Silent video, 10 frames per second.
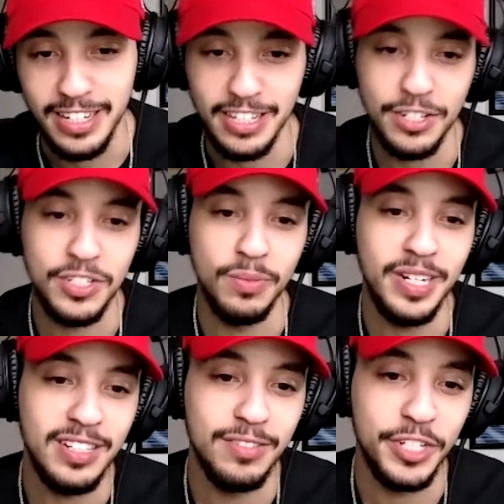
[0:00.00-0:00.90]
Like there's so
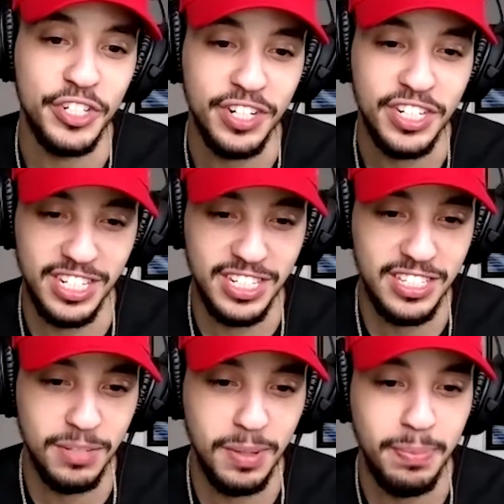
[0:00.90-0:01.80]
many restrictions
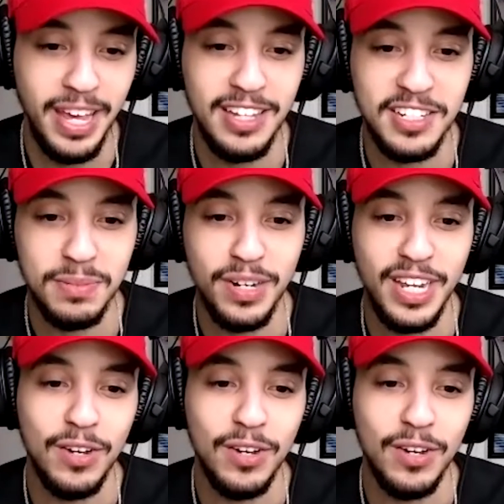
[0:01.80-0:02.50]
to be paying this money and